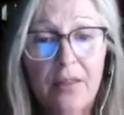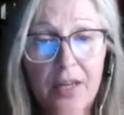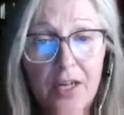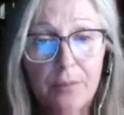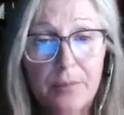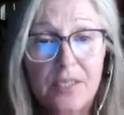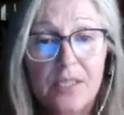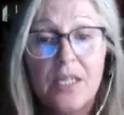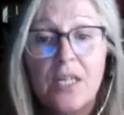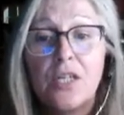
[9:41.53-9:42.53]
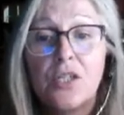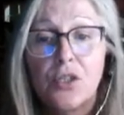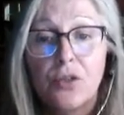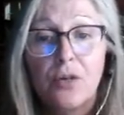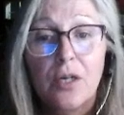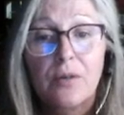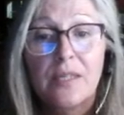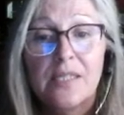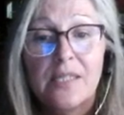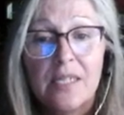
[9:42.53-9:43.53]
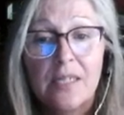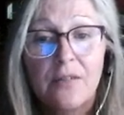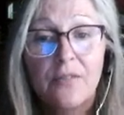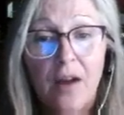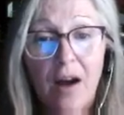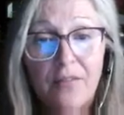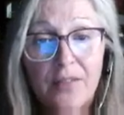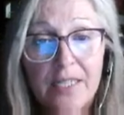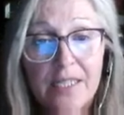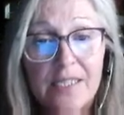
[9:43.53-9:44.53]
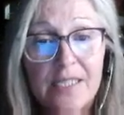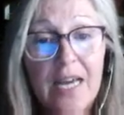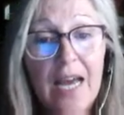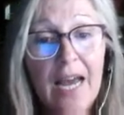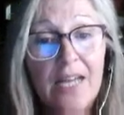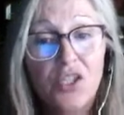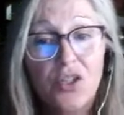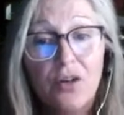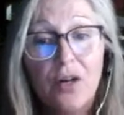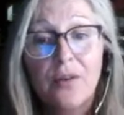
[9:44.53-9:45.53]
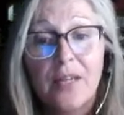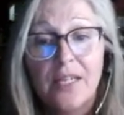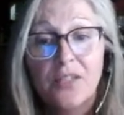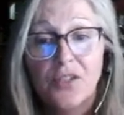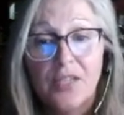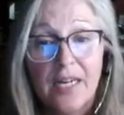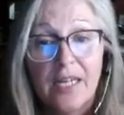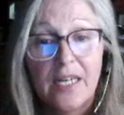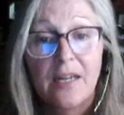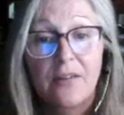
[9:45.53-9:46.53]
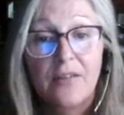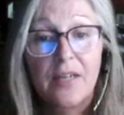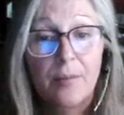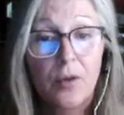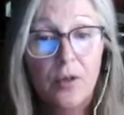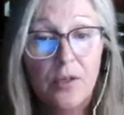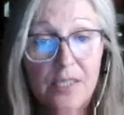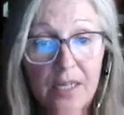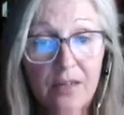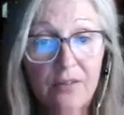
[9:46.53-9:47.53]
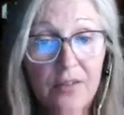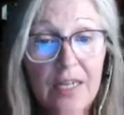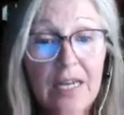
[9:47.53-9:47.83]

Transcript: therapists to grow in self-confidence and to grow in the understanding of him or herself,